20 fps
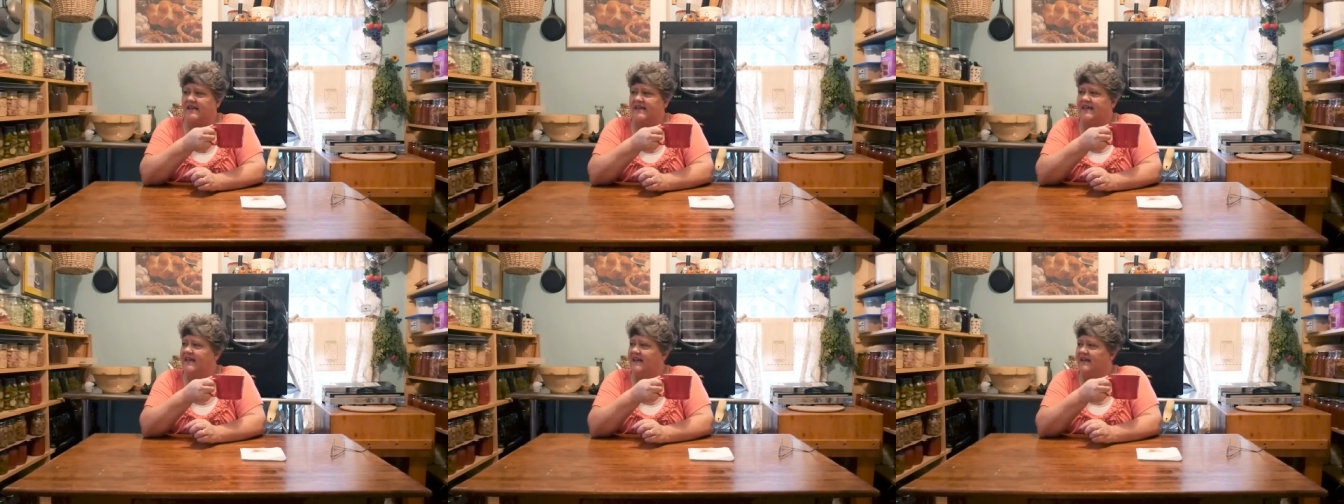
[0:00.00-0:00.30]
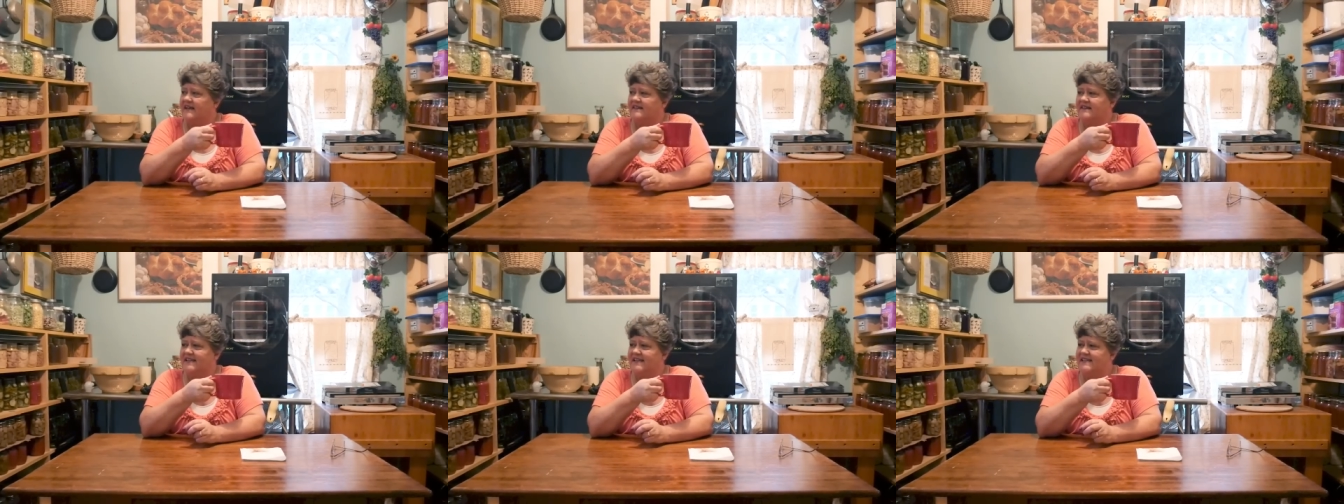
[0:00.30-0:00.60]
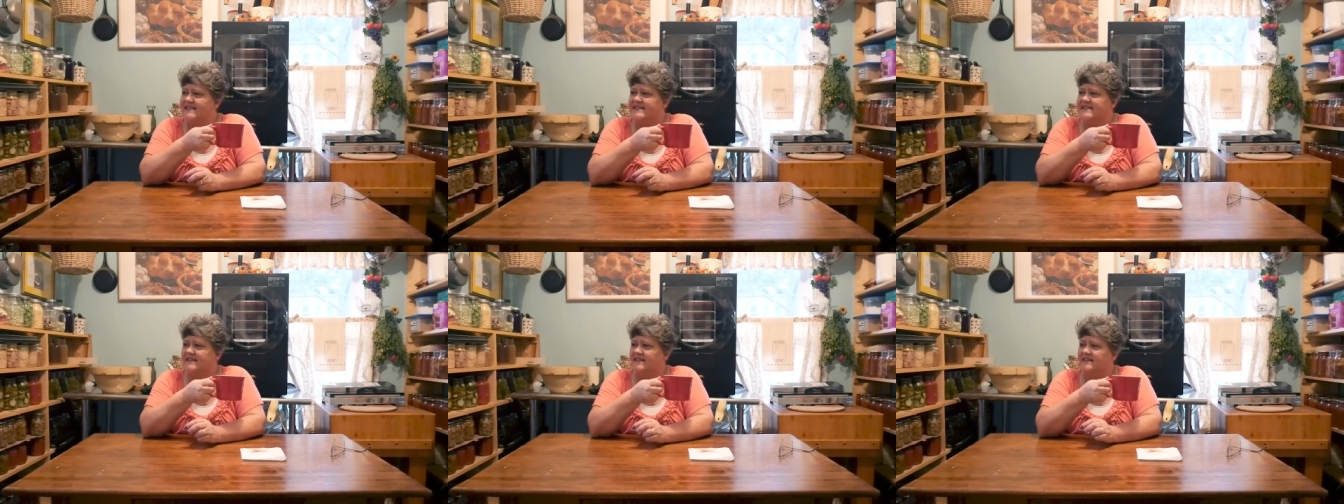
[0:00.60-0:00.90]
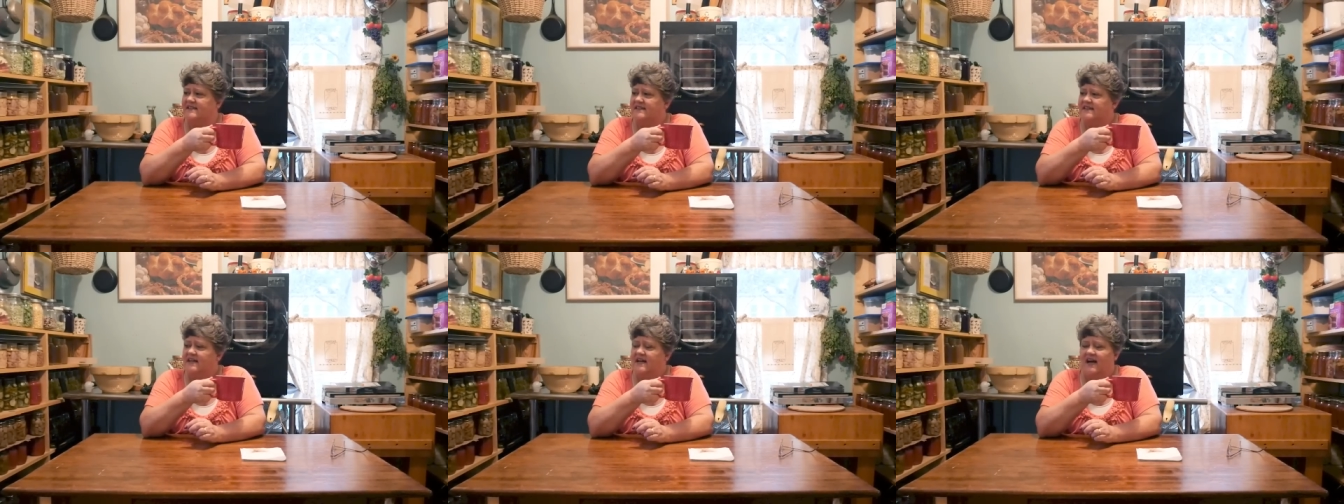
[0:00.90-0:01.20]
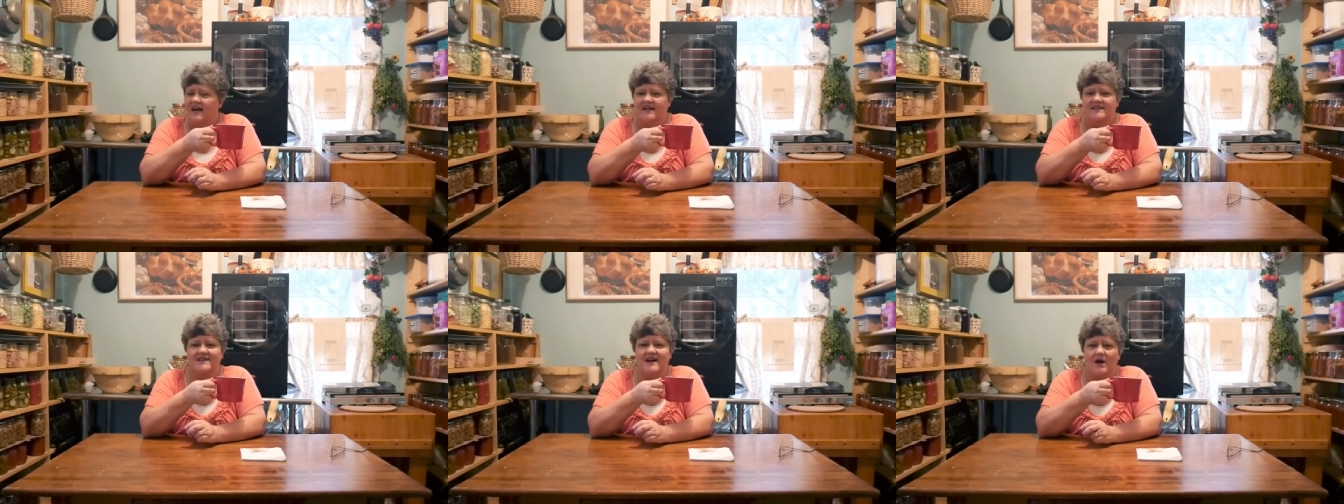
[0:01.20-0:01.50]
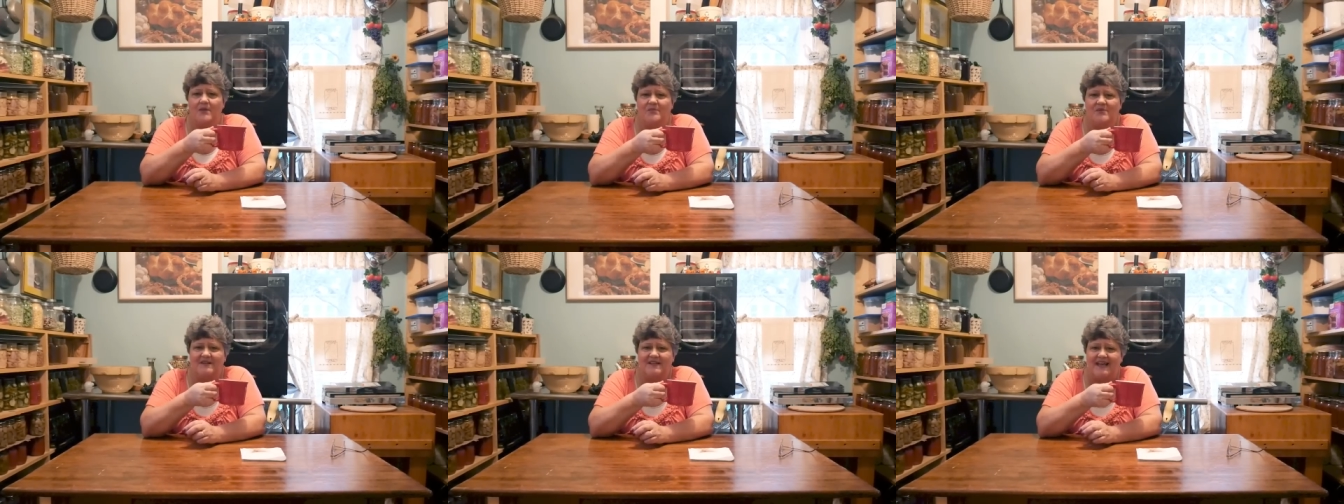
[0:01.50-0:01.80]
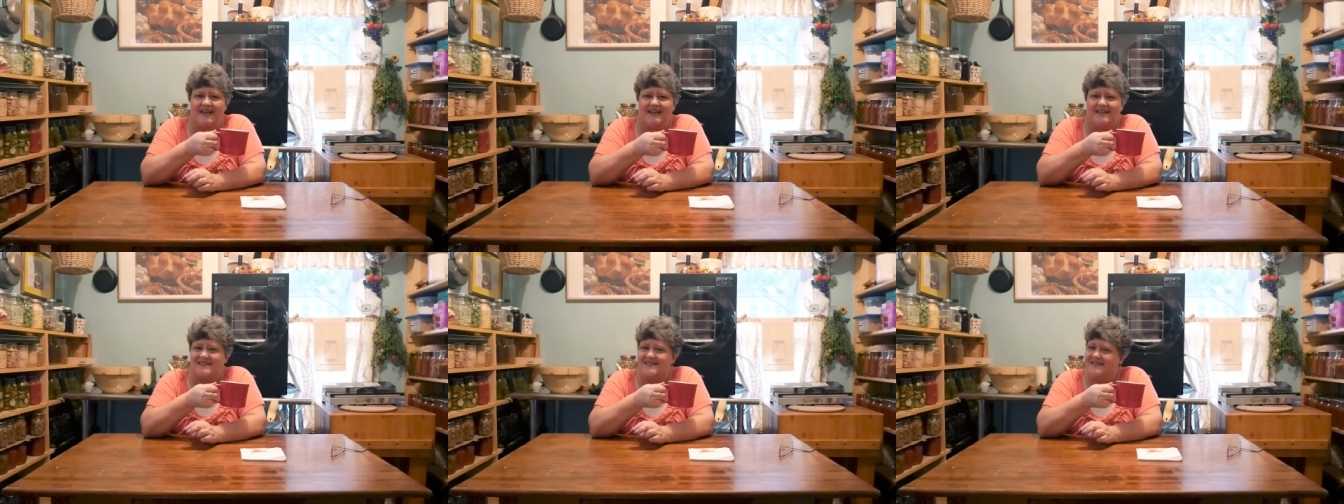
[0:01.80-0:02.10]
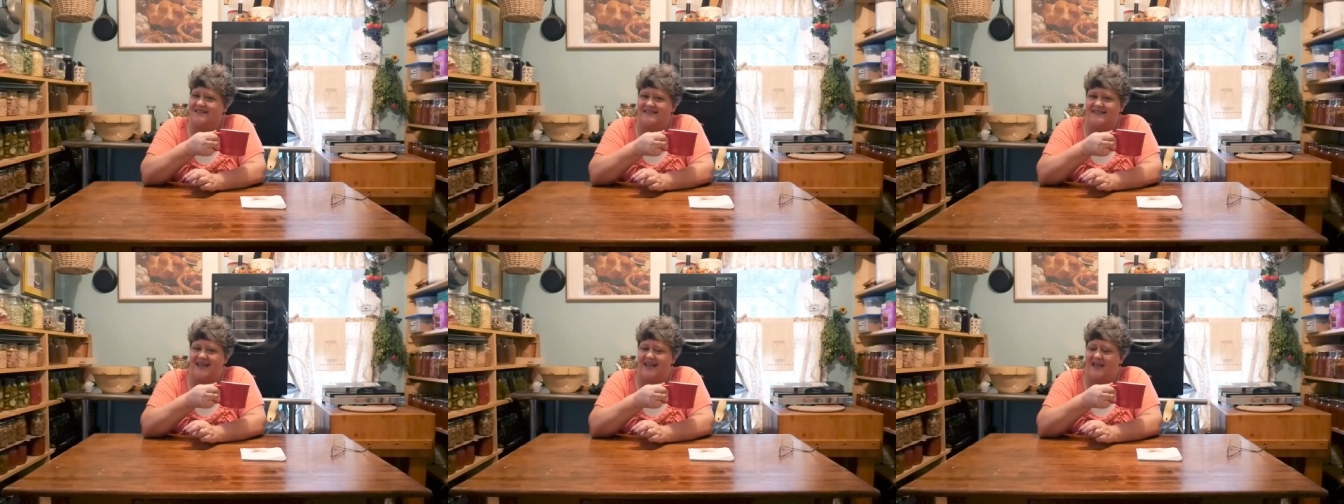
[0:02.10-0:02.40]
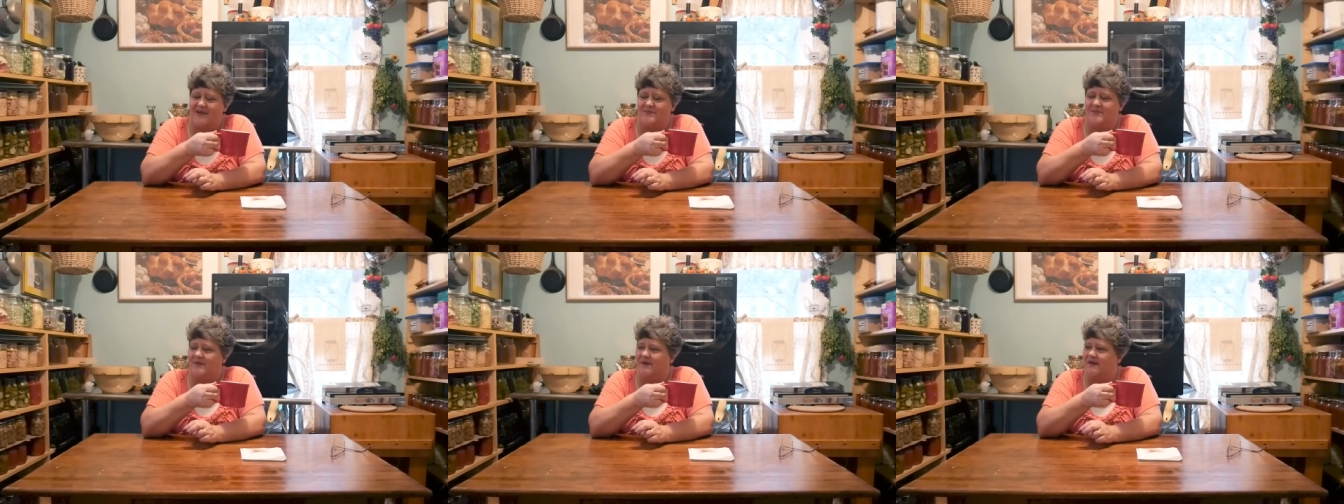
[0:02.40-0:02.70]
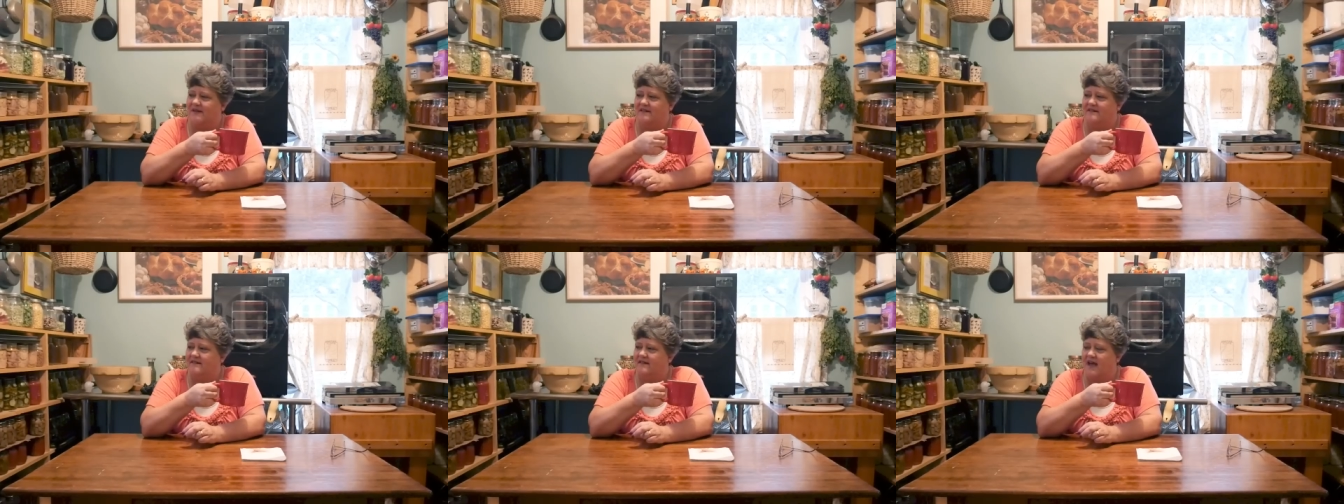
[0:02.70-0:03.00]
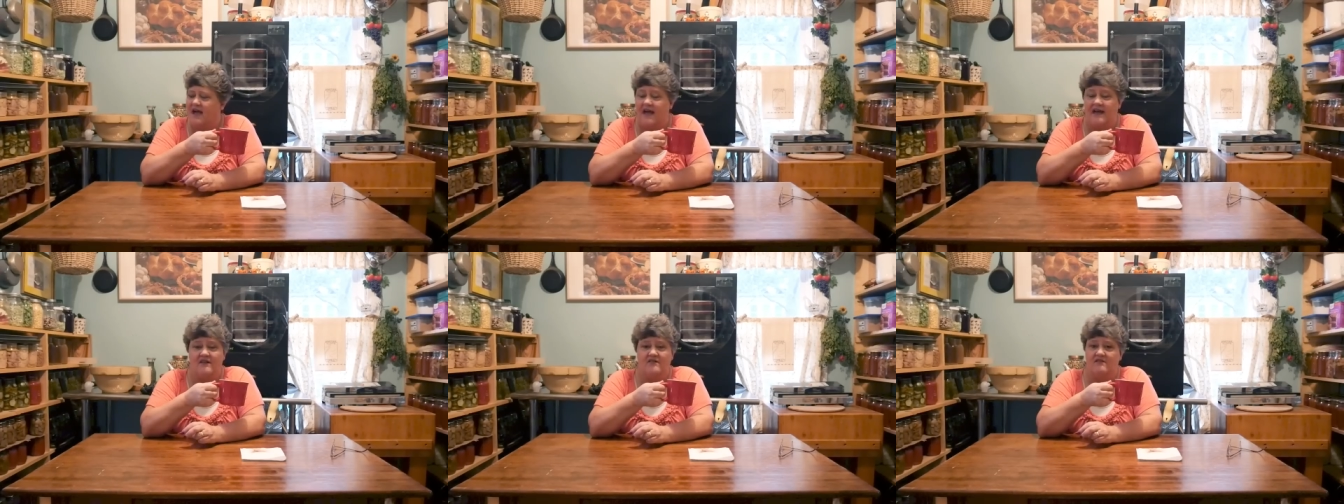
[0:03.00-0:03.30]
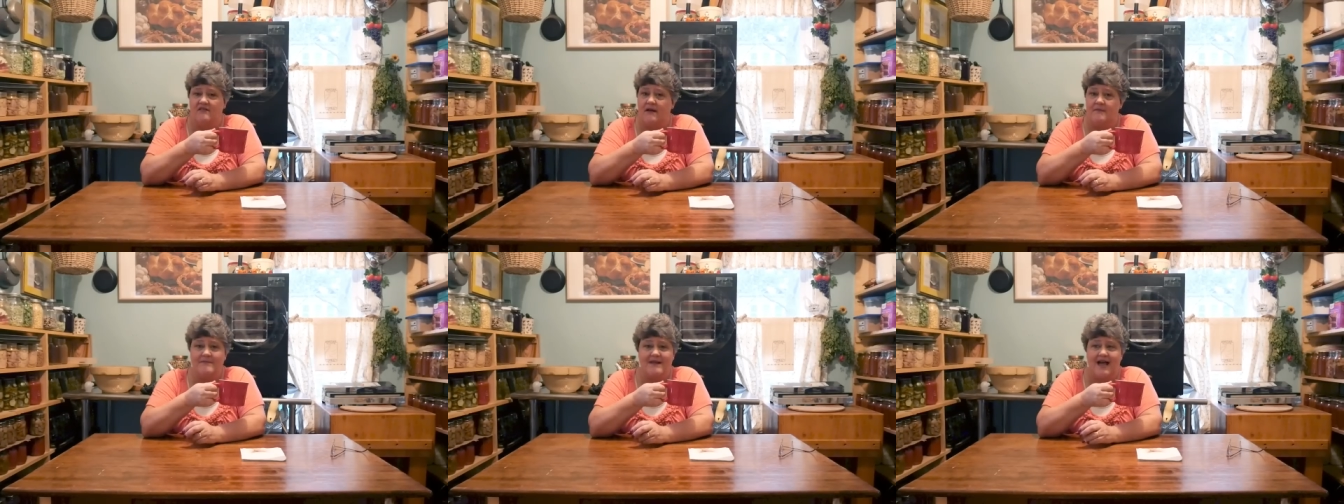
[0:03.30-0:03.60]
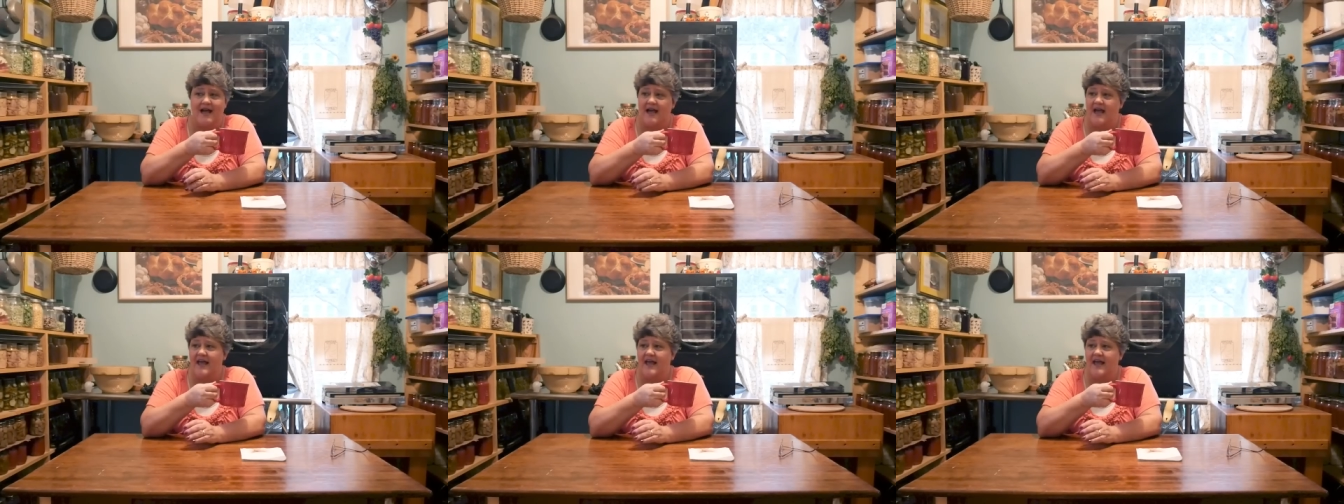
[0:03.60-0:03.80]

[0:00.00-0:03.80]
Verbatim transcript: you get at least a, a couple eggs a day, but I don't, I'm not,